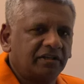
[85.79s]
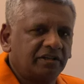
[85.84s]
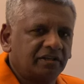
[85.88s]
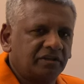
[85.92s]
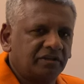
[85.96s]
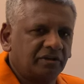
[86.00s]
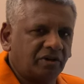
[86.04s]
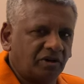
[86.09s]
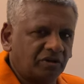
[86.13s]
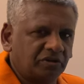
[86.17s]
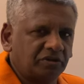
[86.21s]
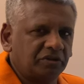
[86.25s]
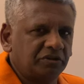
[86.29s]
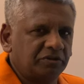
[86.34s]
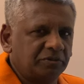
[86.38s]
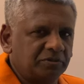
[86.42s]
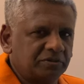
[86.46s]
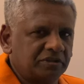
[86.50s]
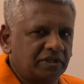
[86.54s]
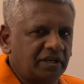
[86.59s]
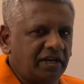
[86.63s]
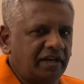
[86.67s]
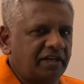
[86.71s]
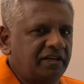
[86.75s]
not to use
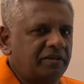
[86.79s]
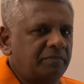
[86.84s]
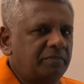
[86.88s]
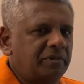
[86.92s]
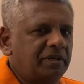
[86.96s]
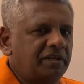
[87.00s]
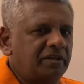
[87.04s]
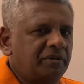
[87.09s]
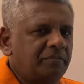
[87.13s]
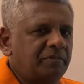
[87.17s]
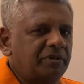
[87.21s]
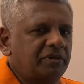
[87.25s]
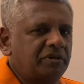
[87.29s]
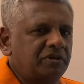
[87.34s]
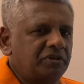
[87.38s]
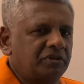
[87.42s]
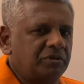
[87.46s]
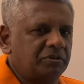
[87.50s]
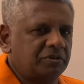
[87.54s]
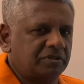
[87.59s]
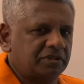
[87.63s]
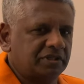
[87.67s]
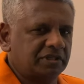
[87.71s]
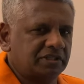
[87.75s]
the light meter, but to
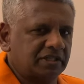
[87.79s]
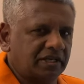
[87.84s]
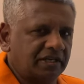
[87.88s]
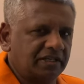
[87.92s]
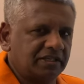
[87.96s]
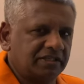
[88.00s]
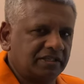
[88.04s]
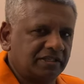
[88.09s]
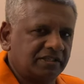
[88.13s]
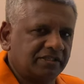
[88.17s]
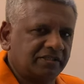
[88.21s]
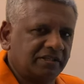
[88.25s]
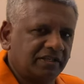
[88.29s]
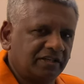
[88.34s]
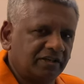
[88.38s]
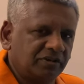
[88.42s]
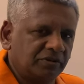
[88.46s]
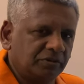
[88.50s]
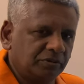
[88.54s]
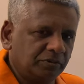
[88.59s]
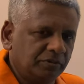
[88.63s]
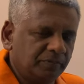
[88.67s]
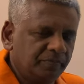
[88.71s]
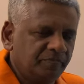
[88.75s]
use the Sunny 16
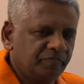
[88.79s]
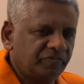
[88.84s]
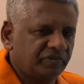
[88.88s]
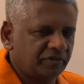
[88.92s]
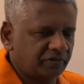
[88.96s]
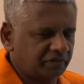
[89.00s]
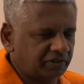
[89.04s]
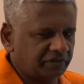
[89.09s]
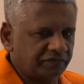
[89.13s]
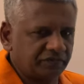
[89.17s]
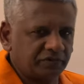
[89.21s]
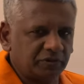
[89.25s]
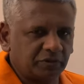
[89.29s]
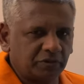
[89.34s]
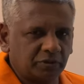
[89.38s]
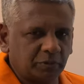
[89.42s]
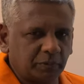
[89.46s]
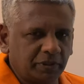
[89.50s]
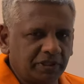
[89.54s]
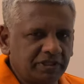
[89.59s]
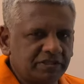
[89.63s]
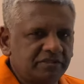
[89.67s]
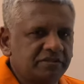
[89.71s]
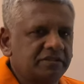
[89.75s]
rule with a few
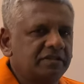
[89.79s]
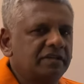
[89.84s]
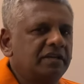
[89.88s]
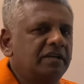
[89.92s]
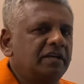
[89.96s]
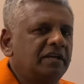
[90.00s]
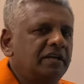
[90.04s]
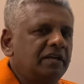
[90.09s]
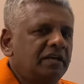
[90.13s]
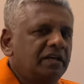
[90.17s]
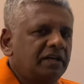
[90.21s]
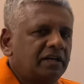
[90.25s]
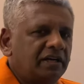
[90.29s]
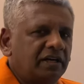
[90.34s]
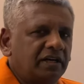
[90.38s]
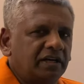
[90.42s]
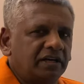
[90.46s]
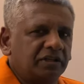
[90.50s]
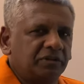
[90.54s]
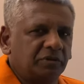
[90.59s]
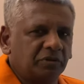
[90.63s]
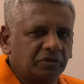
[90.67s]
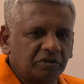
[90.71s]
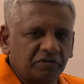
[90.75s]
tweaks.
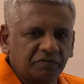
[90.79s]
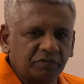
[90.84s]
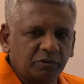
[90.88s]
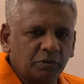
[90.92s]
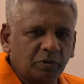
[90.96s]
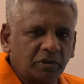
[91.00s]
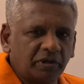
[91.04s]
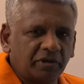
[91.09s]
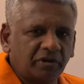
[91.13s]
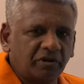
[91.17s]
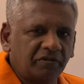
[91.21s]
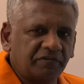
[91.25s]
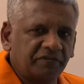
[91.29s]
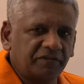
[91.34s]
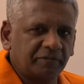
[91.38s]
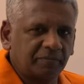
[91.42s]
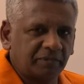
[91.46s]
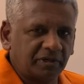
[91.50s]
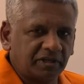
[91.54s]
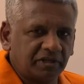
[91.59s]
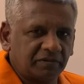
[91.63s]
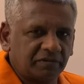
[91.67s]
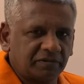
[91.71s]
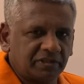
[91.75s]
Those of you who are not
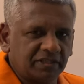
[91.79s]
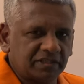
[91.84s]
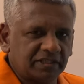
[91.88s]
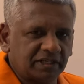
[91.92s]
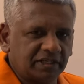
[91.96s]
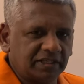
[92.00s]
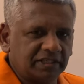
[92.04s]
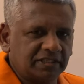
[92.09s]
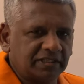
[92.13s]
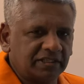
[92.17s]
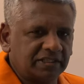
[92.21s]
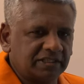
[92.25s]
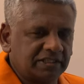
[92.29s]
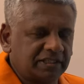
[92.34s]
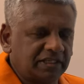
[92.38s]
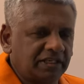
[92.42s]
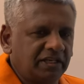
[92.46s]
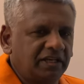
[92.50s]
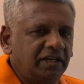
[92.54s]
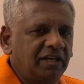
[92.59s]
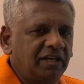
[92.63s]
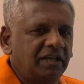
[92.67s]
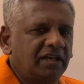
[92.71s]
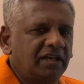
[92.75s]
familiar with the Sunny
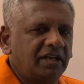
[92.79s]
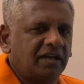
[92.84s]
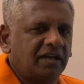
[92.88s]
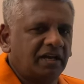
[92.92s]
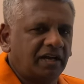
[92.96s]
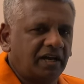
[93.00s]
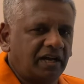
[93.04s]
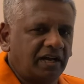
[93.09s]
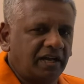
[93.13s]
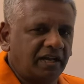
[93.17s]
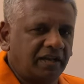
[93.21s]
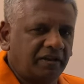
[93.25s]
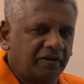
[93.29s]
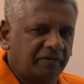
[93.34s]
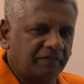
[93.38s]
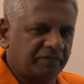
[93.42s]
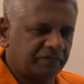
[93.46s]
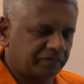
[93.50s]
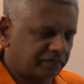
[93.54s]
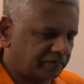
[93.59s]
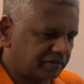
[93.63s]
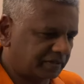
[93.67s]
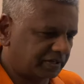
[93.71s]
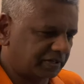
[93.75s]
16, I've
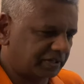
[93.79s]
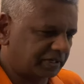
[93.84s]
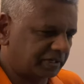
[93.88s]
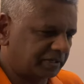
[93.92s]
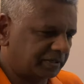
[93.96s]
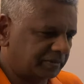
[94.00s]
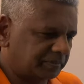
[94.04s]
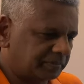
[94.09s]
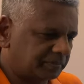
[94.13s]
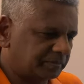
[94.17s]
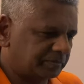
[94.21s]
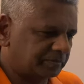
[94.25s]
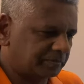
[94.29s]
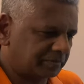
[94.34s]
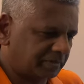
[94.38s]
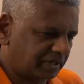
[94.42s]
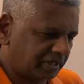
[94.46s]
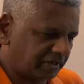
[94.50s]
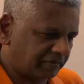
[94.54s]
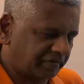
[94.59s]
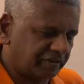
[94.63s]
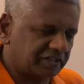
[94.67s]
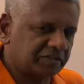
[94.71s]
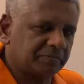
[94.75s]

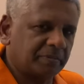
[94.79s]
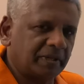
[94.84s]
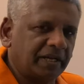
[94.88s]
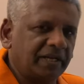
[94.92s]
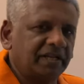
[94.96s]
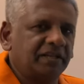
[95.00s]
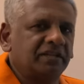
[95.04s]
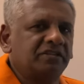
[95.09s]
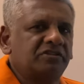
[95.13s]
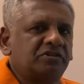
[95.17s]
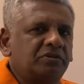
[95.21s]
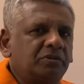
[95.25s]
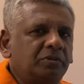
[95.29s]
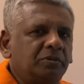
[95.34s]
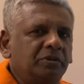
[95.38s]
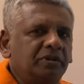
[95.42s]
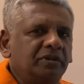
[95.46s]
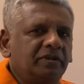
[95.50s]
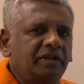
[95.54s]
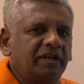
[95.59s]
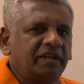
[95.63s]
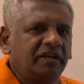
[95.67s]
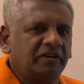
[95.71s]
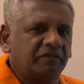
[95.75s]
explained this rule
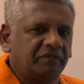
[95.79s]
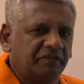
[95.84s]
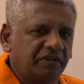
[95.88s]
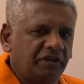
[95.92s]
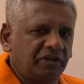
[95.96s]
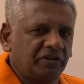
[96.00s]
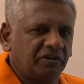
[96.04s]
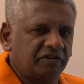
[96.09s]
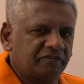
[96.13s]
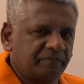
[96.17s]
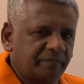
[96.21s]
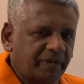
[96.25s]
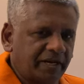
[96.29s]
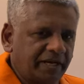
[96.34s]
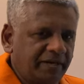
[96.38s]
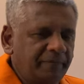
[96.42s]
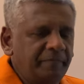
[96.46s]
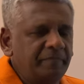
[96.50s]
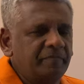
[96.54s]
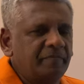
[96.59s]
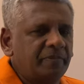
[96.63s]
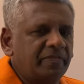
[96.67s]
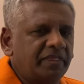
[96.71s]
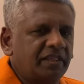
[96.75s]
in a video of mine,
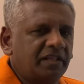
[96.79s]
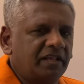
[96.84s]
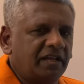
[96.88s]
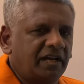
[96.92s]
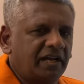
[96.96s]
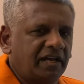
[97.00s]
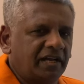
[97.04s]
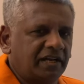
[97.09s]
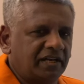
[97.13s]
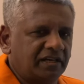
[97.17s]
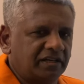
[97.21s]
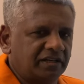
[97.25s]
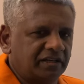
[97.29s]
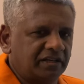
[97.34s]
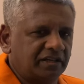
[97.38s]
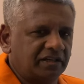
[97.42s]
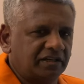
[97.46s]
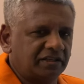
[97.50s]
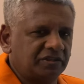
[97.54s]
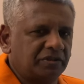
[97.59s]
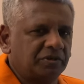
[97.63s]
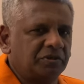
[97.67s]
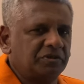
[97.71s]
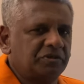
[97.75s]
and
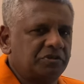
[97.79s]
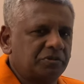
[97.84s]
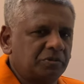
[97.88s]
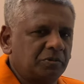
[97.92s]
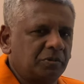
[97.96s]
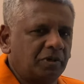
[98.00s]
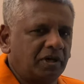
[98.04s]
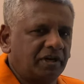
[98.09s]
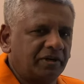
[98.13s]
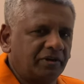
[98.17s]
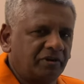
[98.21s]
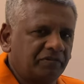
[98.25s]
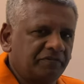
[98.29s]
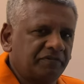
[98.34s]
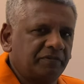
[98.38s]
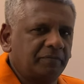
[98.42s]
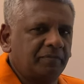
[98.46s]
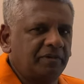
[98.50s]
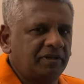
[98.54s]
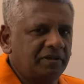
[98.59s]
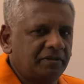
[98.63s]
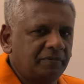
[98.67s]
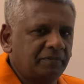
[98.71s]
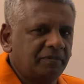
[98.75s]
those who are not
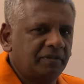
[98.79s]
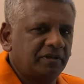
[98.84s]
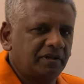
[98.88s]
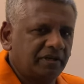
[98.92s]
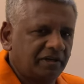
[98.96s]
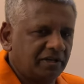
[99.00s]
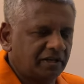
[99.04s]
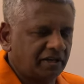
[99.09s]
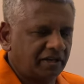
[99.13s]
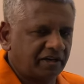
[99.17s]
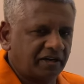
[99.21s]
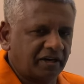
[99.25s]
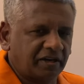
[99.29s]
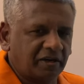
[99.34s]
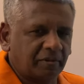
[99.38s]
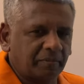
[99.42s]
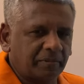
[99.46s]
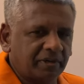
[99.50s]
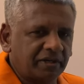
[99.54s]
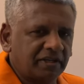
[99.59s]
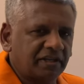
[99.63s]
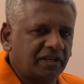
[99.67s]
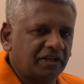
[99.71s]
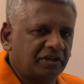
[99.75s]
familiar, I
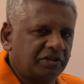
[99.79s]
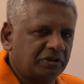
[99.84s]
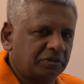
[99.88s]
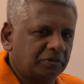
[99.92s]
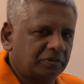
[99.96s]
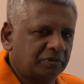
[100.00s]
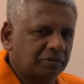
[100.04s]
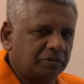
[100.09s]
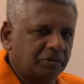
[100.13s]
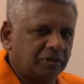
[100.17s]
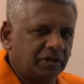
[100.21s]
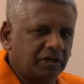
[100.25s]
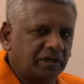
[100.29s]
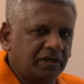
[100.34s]
recommend that you